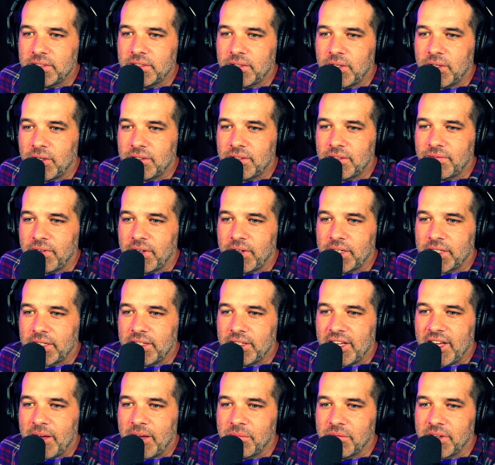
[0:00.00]
It's hard to find a
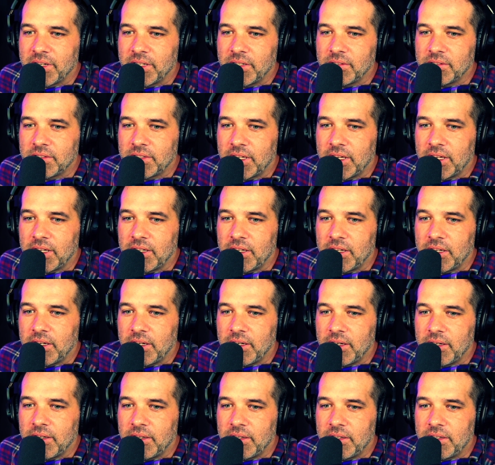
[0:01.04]
collaborator
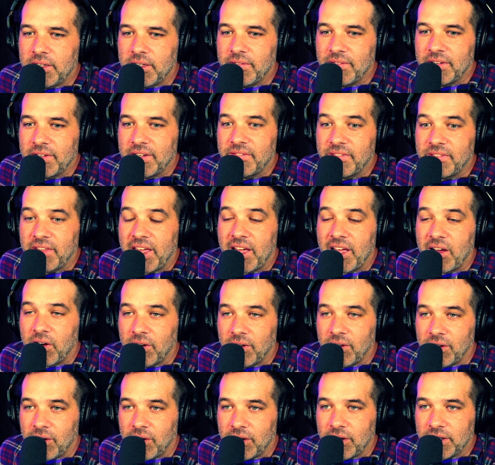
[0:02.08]
that even if they
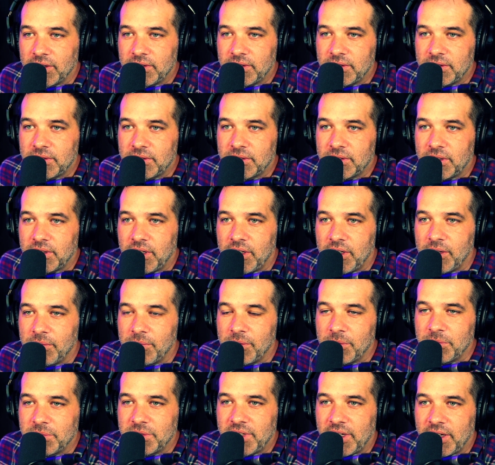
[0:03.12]
are an artist
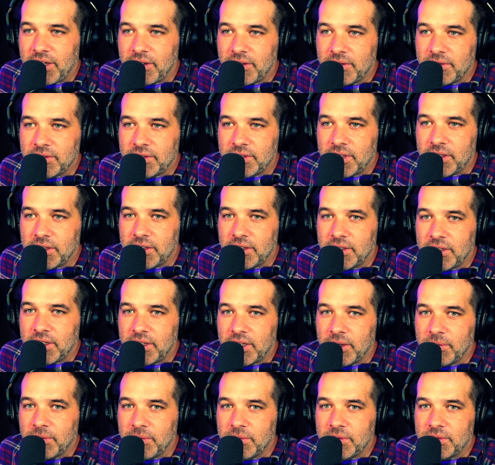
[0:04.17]
themselves, that, you
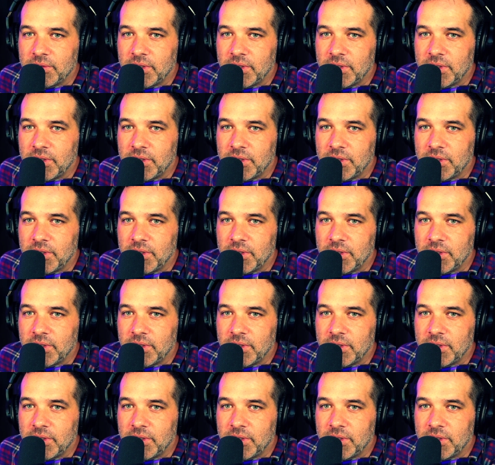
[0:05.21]
know,